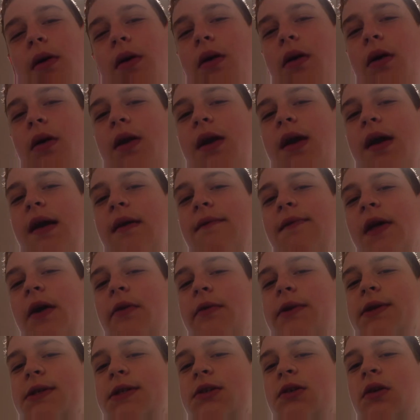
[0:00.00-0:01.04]
already have that
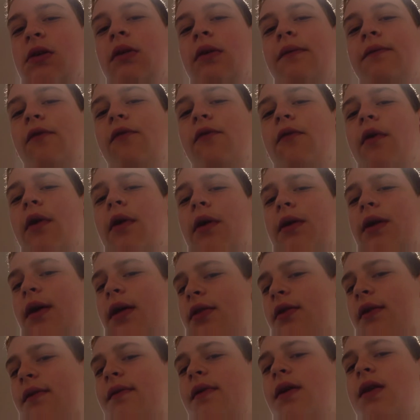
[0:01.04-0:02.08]
reserved for
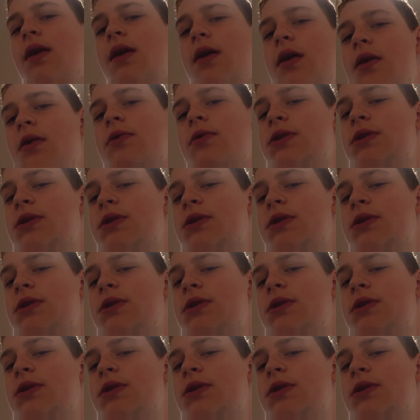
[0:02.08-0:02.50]
another video,